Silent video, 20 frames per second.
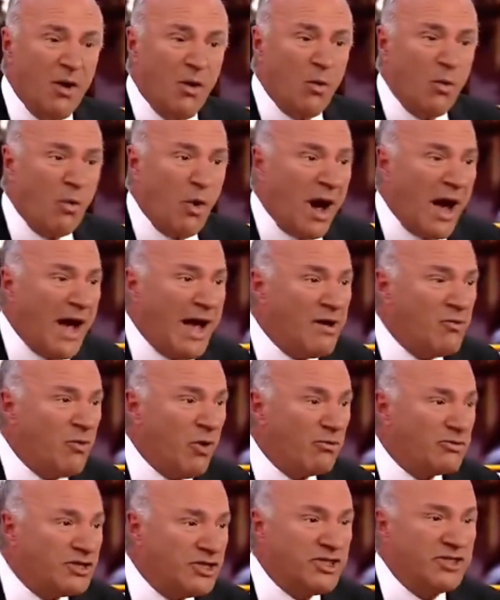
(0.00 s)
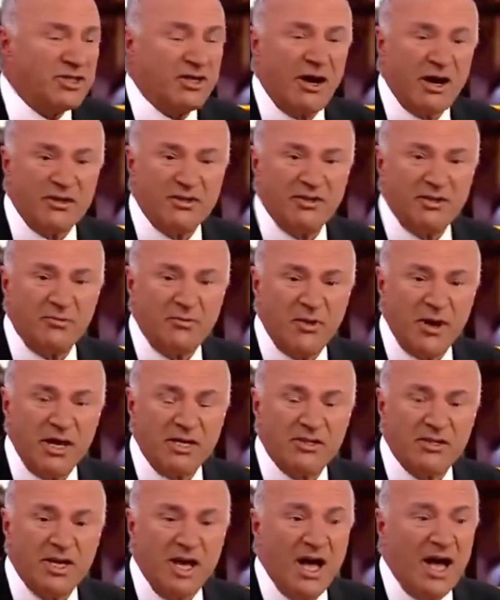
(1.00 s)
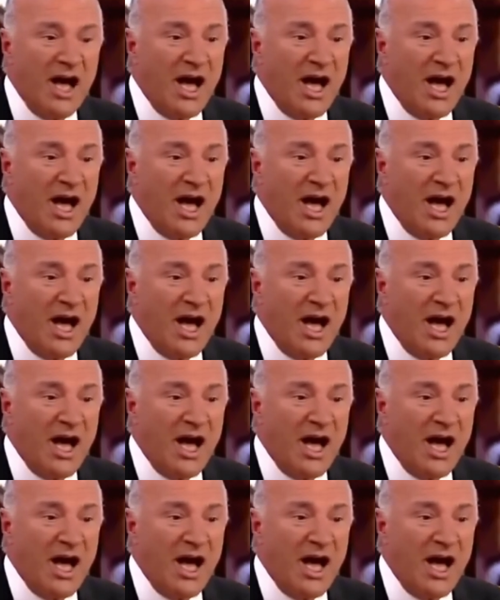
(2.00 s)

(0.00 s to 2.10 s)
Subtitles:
Why won't she talk to the press?